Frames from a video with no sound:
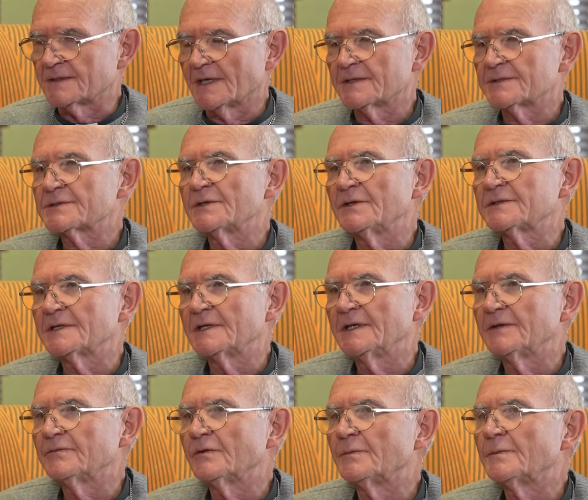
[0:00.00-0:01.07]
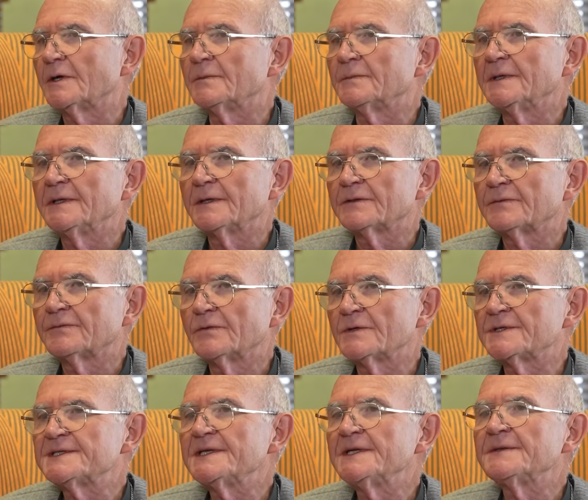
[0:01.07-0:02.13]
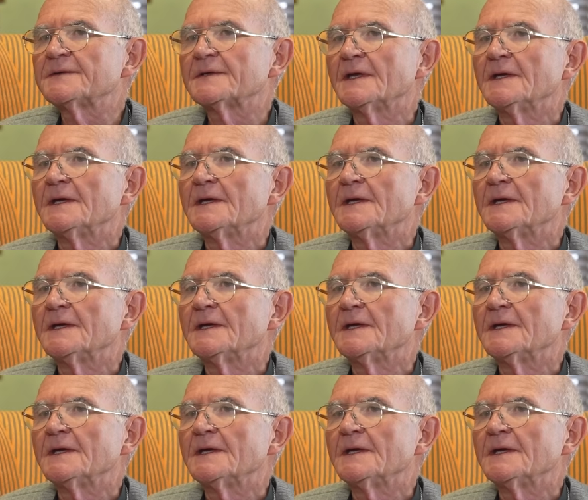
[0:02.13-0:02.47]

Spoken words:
now certainly for Pope Leo XIV,